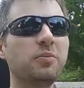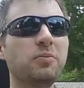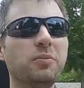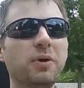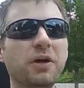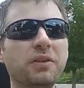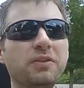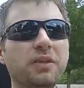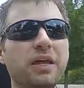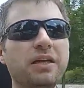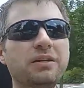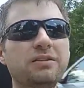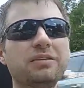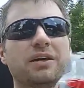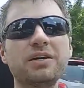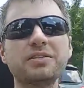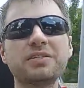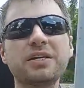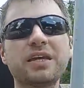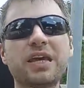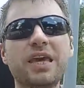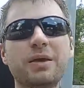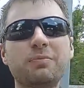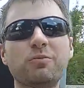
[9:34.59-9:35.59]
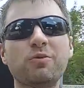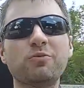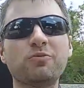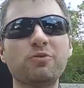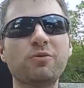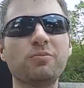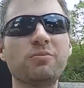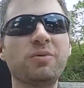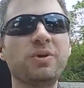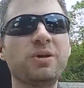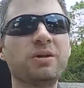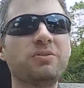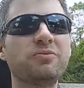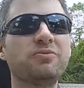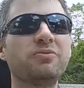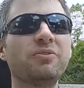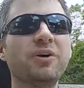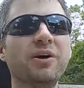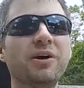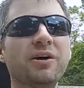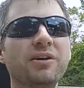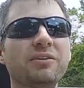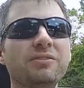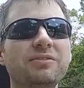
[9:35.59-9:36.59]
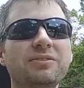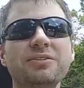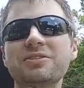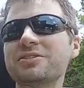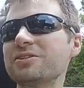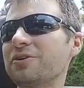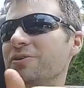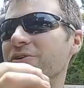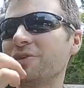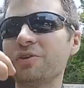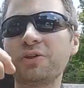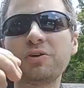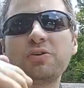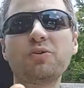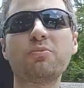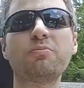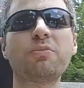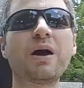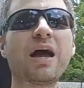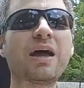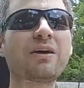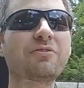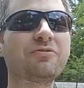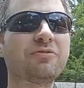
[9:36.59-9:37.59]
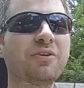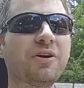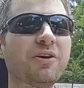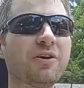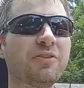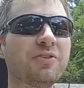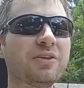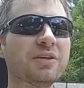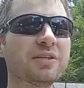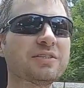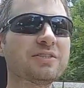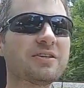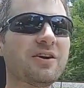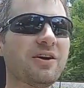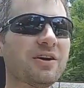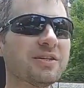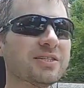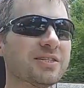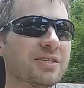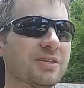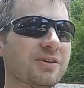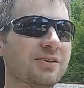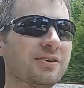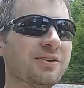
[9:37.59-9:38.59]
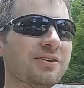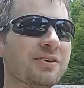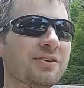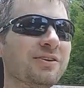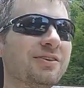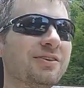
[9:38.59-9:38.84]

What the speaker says: but that doesn't keep it from being fun. Just heard a little backfire in the exhaust there.